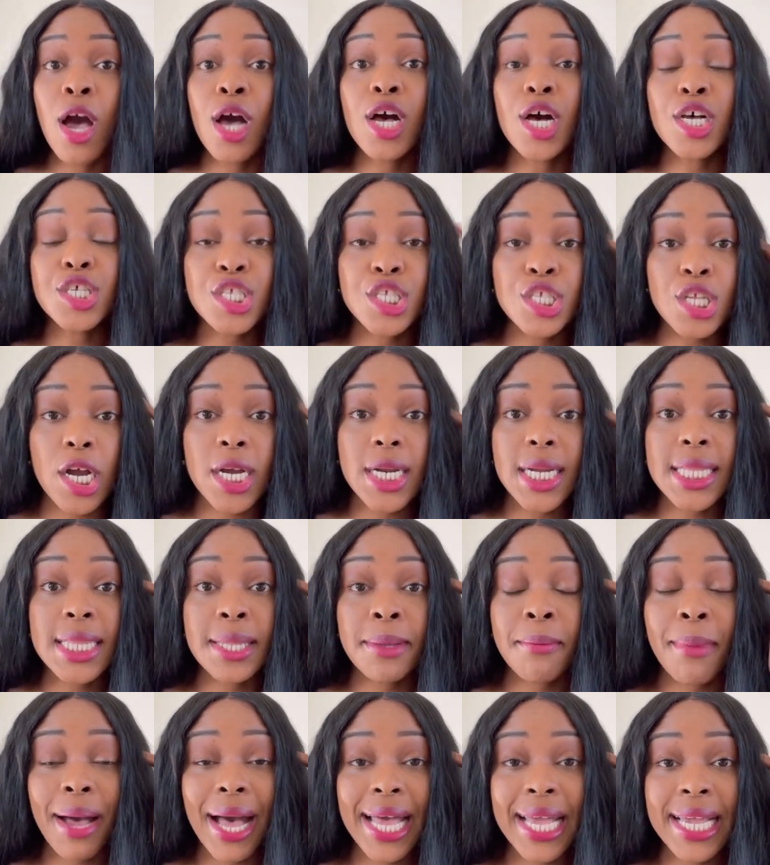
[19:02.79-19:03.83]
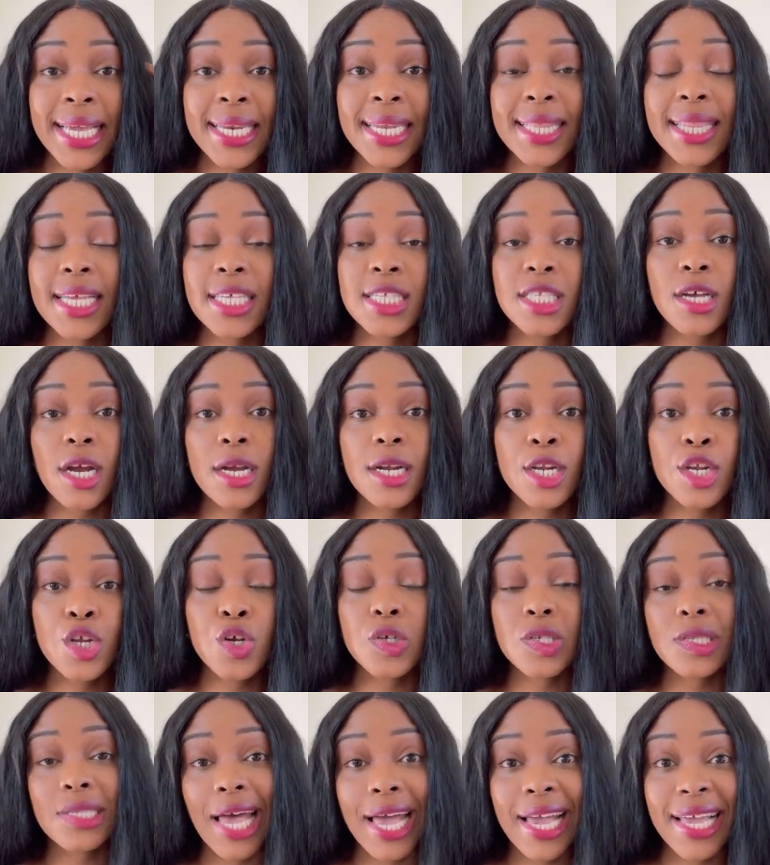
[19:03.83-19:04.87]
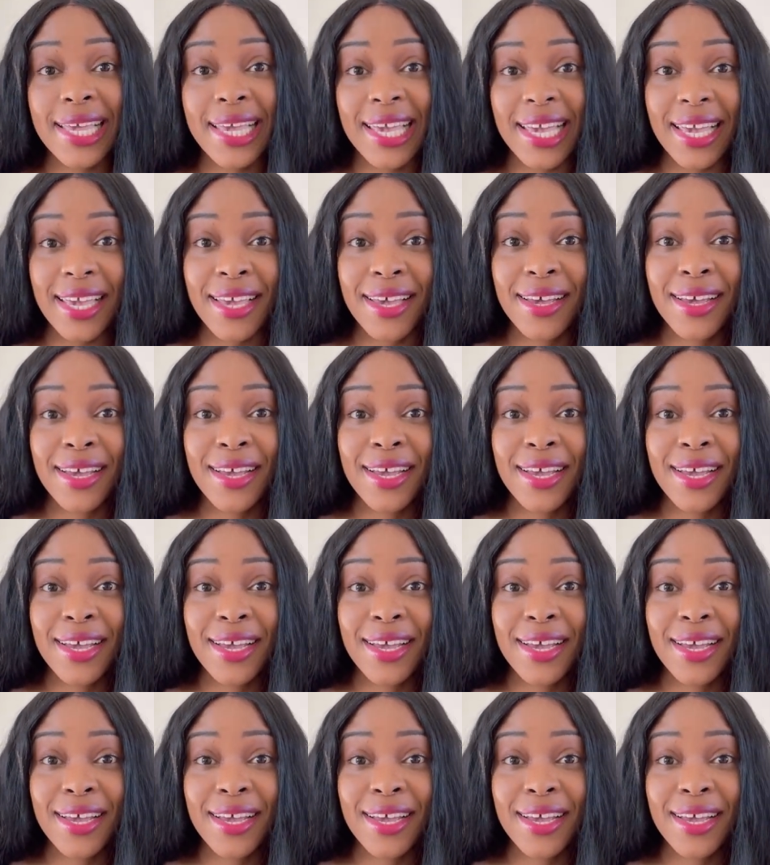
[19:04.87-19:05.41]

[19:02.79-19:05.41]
start in the mind. They start in your psyche.